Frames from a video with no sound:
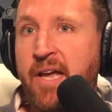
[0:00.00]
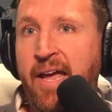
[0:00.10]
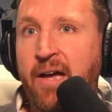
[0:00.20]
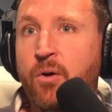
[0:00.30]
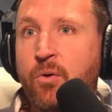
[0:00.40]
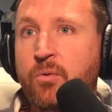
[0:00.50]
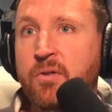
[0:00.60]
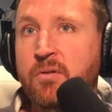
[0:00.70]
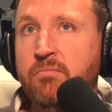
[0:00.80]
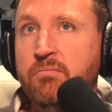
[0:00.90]
How
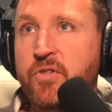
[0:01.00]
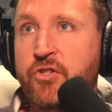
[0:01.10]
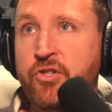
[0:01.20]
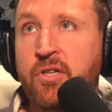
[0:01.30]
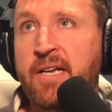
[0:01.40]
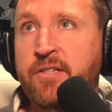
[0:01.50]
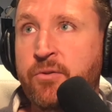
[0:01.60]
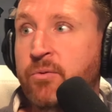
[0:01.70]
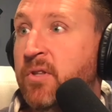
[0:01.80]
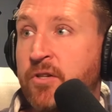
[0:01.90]
should I
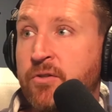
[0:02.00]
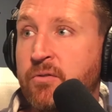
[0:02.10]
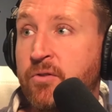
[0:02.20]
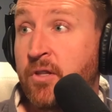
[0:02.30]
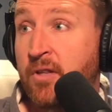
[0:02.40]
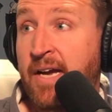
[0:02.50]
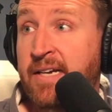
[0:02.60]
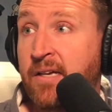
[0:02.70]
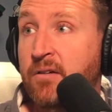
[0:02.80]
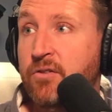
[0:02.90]
do the
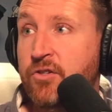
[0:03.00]
lighting?